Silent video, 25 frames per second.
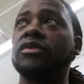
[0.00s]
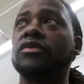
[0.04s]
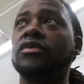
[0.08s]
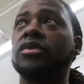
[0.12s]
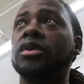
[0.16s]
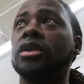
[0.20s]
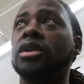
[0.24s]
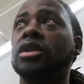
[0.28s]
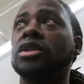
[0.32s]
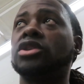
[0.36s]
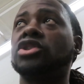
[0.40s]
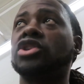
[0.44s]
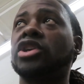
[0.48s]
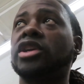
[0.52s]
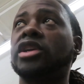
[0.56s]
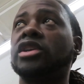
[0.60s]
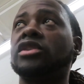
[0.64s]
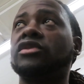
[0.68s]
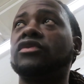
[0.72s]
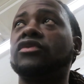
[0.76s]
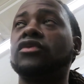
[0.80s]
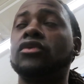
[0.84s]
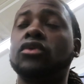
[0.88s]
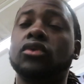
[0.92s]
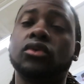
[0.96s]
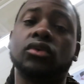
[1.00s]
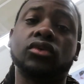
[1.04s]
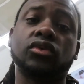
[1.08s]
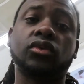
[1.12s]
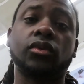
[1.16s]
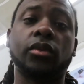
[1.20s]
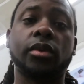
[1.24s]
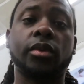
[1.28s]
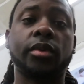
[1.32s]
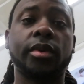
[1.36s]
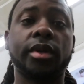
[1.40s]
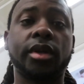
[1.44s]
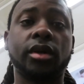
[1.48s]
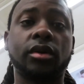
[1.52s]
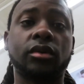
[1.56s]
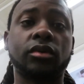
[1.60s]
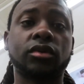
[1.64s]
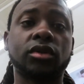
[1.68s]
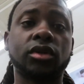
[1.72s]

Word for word: If we need to change food, we will.